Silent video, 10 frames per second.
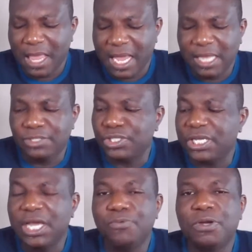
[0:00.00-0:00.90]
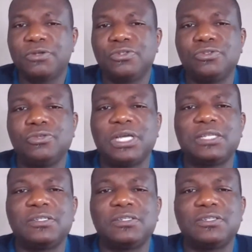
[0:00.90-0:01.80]
And today we're going to look at
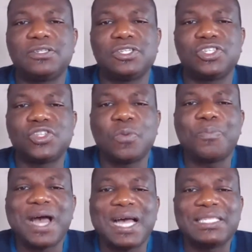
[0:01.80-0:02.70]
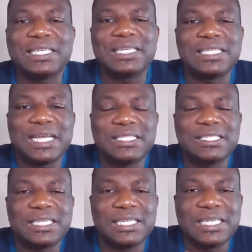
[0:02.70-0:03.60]
a, a subpart in that
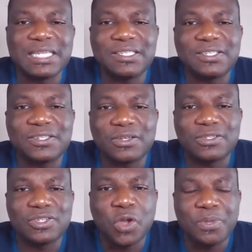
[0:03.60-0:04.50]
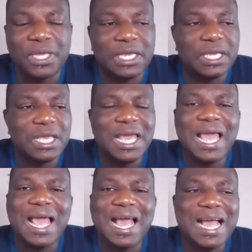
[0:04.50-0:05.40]
in that topic,
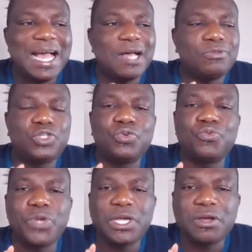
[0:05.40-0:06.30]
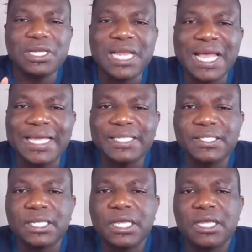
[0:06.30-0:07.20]
how to
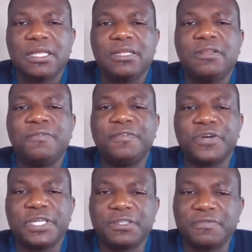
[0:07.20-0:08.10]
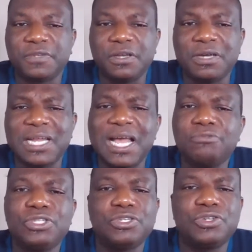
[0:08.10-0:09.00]
recognize the voice of God, how
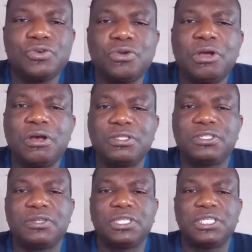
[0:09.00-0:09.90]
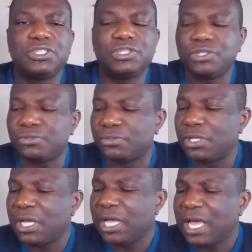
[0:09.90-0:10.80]
to know God's talking to you.
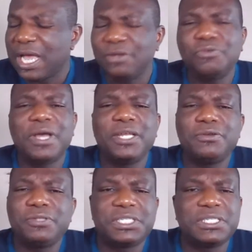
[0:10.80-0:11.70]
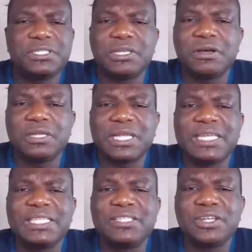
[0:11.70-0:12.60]
How do I know this is God
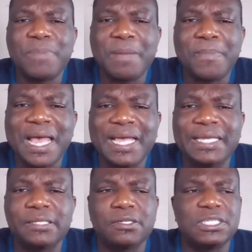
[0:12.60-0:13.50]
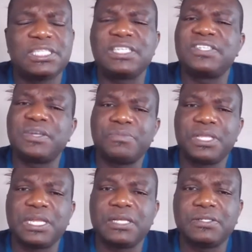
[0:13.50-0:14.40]
and this is not my mind or this is
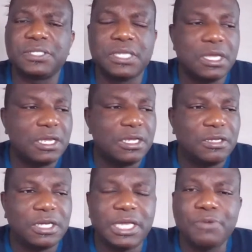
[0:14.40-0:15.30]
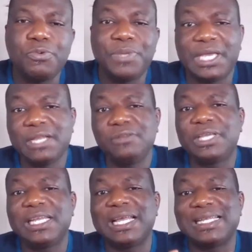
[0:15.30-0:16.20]
something else? Okay, we'll begin
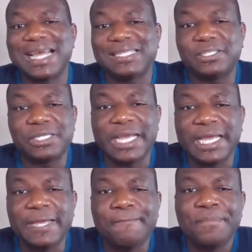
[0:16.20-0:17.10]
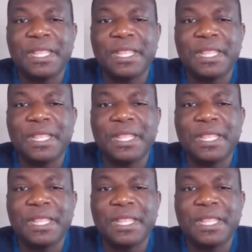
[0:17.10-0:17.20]
looking at that today.